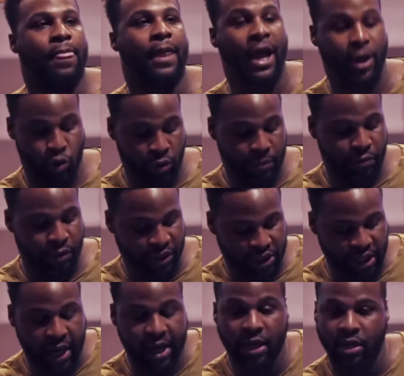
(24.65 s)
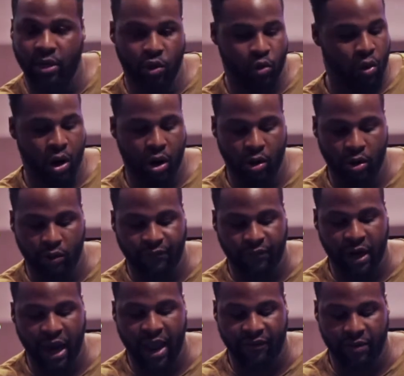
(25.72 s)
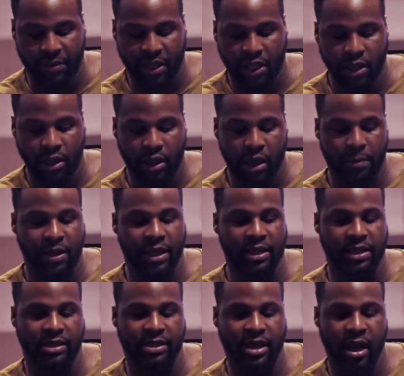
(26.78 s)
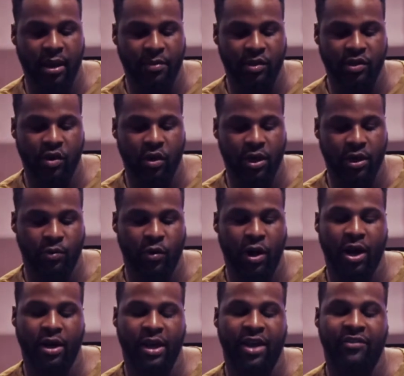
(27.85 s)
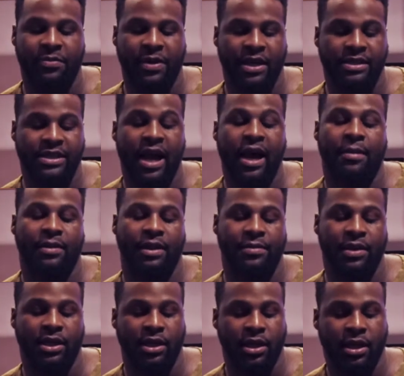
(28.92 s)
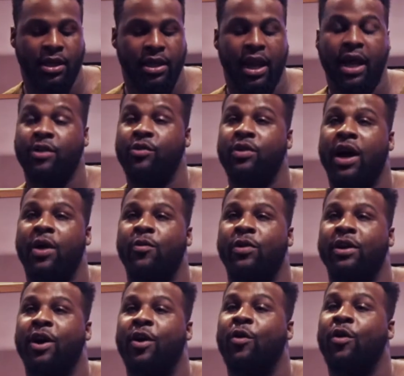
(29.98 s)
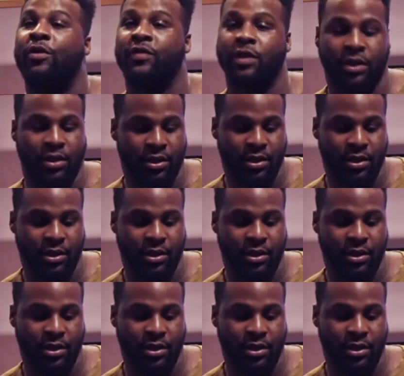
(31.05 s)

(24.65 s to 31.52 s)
I do appreciate you all for having me. Let me get this timer started. Ron gave me a time limit that I do not want to go over.